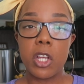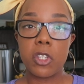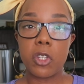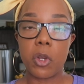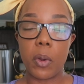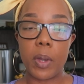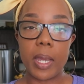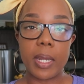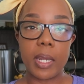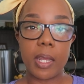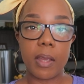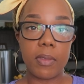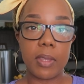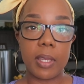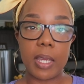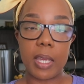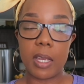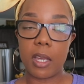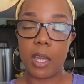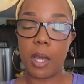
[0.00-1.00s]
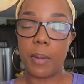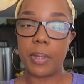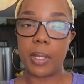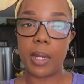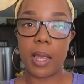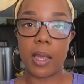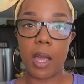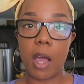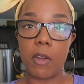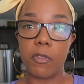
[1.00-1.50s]
So any of the income
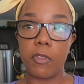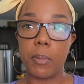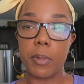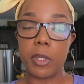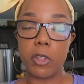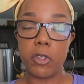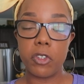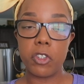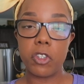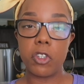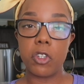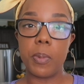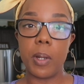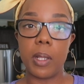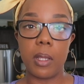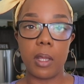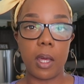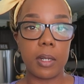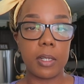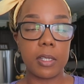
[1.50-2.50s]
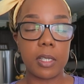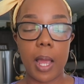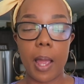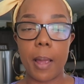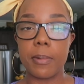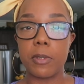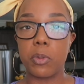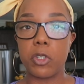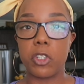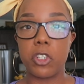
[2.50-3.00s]
that I got from YouTube a lot of
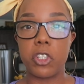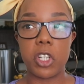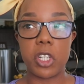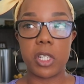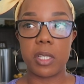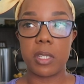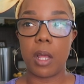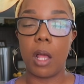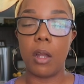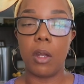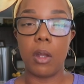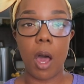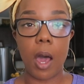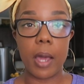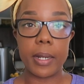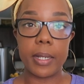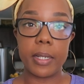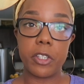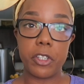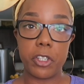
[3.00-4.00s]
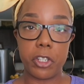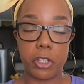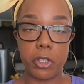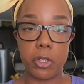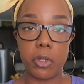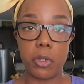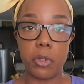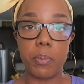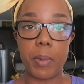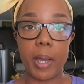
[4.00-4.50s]
times was just allotted
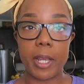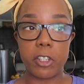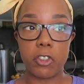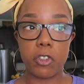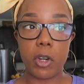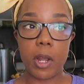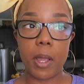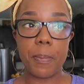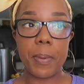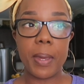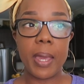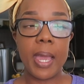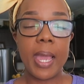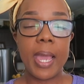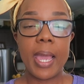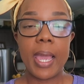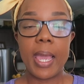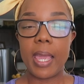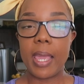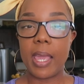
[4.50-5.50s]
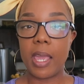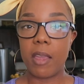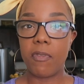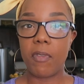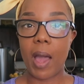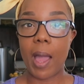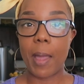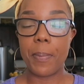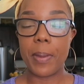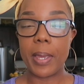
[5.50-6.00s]
to my trip if
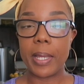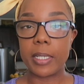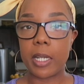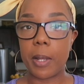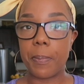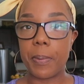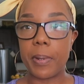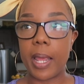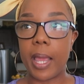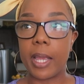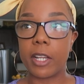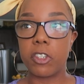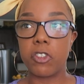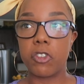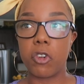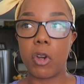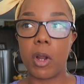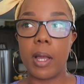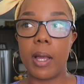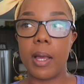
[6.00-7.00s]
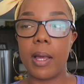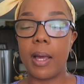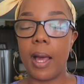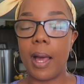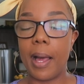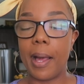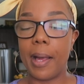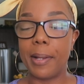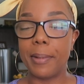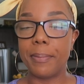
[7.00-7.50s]
I picked up an extra
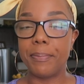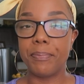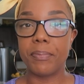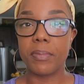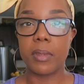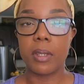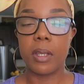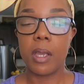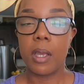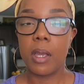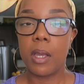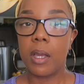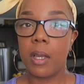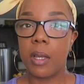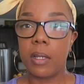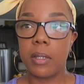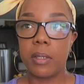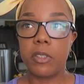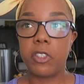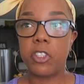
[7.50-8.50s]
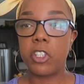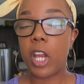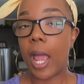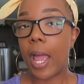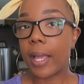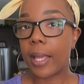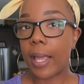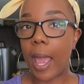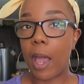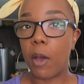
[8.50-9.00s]
um,
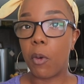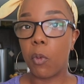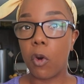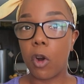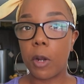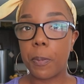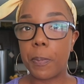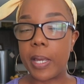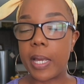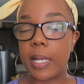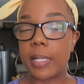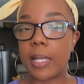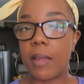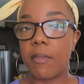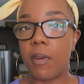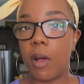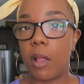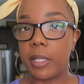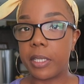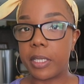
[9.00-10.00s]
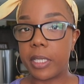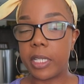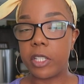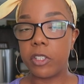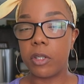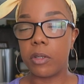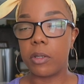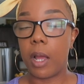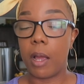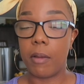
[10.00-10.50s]
check at work because I
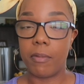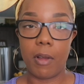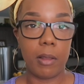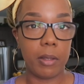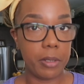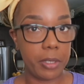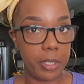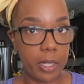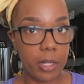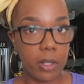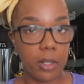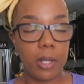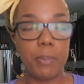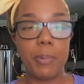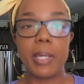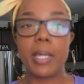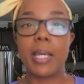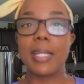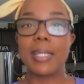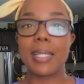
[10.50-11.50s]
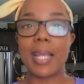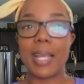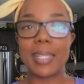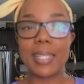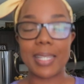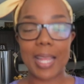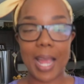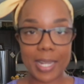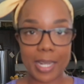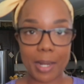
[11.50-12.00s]
volunteered, or not volunteered, because I
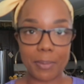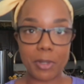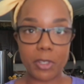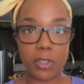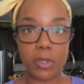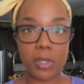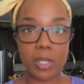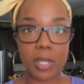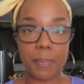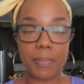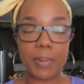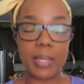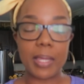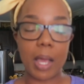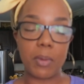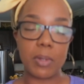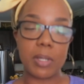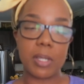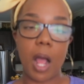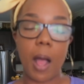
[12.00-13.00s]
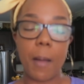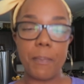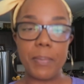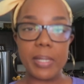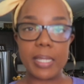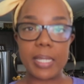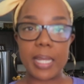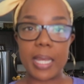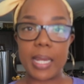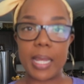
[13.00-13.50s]
signed up to do something that was
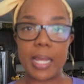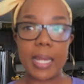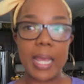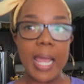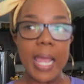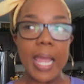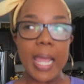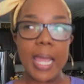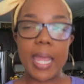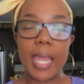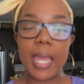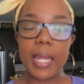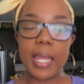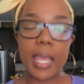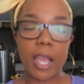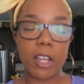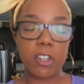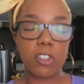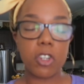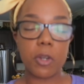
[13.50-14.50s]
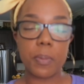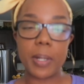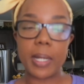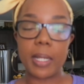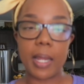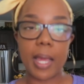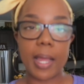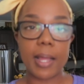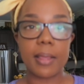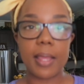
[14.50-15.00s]
compensated, any extra
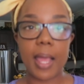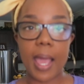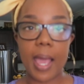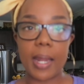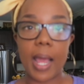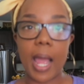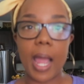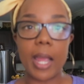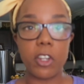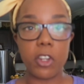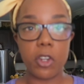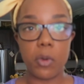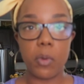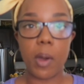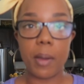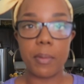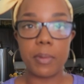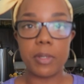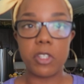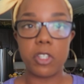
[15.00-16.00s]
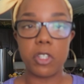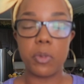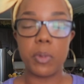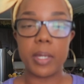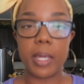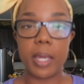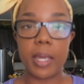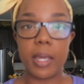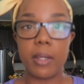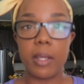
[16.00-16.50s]
money like that, I knew I was
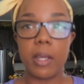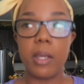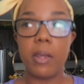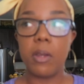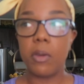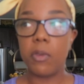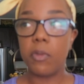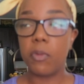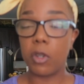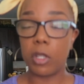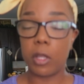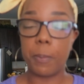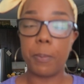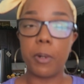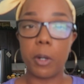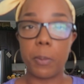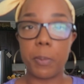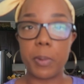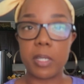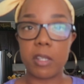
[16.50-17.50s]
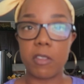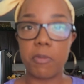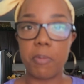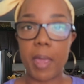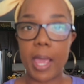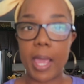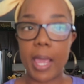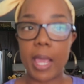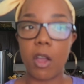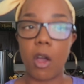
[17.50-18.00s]
doing it for the purpose of
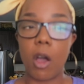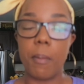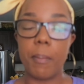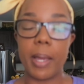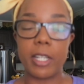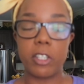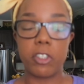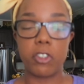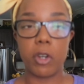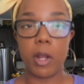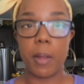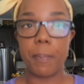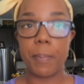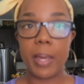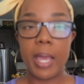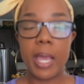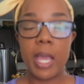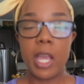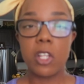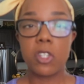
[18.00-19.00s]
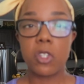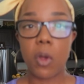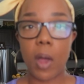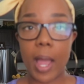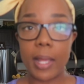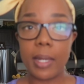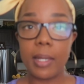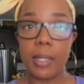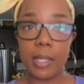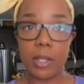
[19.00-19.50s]
paying on my trip. So
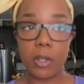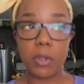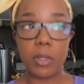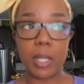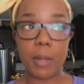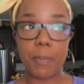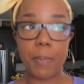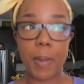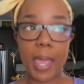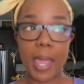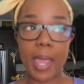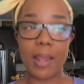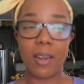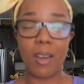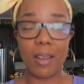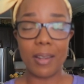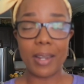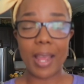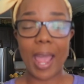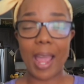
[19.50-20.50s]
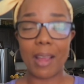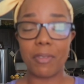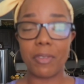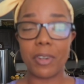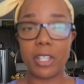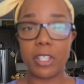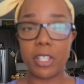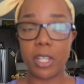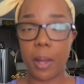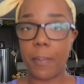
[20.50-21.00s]
I literally paid on
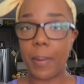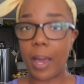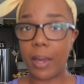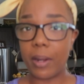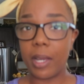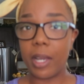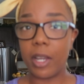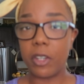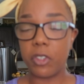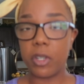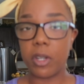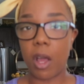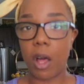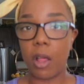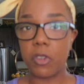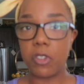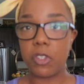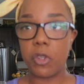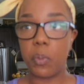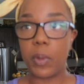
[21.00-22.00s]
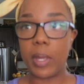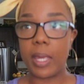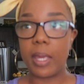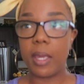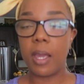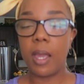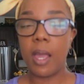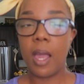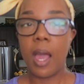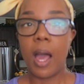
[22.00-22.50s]
average about $100 a
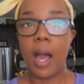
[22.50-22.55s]
week.